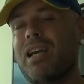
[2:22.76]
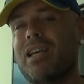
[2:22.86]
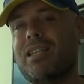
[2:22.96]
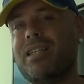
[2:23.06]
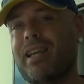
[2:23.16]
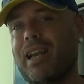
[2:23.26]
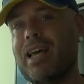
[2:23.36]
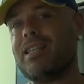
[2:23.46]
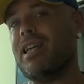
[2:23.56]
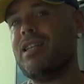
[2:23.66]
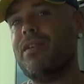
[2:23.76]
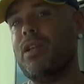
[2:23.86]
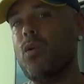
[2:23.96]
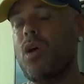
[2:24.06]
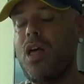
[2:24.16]
As I said in last night's
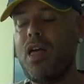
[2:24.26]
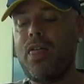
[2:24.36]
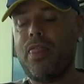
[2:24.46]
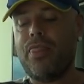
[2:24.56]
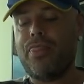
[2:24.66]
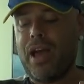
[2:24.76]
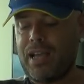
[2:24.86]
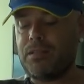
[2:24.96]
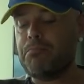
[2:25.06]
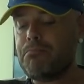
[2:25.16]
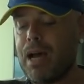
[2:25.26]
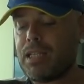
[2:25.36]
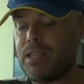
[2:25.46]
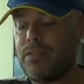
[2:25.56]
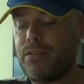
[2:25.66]
video, that is
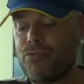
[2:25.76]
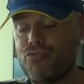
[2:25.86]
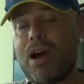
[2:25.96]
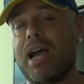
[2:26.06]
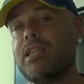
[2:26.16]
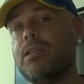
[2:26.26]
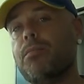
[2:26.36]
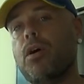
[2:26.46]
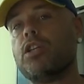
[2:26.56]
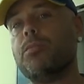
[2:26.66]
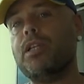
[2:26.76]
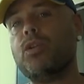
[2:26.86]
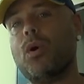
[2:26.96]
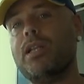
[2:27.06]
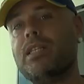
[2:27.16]
massive. Rise and possibly
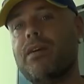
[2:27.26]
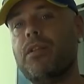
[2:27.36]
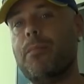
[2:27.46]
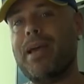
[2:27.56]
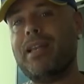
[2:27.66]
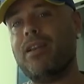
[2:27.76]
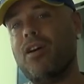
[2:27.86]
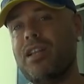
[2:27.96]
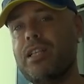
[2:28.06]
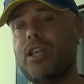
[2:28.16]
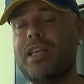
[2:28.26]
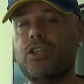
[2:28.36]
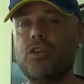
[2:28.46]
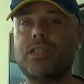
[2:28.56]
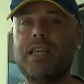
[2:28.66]
twenty-seven, depending on his,
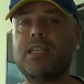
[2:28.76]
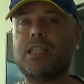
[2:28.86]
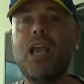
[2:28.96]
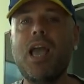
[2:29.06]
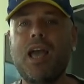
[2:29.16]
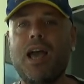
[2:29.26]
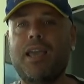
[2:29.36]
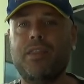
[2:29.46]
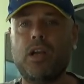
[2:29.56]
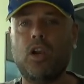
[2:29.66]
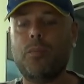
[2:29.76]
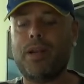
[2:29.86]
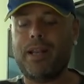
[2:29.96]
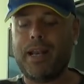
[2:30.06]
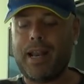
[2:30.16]
his success at the club
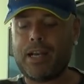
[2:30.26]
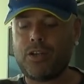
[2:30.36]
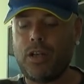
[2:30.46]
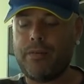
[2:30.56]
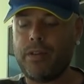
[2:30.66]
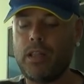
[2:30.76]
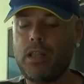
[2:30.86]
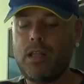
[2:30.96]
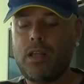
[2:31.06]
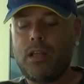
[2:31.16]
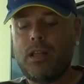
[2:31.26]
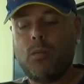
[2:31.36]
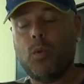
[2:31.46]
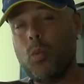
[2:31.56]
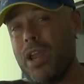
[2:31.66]
and international level.
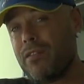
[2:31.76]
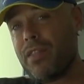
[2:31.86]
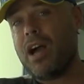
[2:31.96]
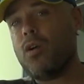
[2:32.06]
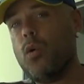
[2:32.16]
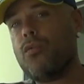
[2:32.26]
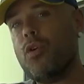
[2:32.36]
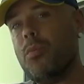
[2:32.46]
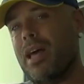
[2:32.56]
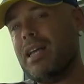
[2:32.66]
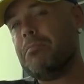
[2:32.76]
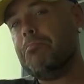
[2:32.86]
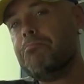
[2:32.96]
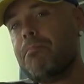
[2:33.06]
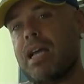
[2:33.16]
We're waiting for that to go through, but that is
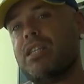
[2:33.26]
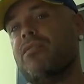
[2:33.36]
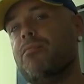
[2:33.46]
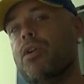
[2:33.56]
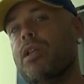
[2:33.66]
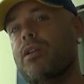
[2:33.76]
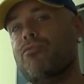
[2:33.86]
massive money.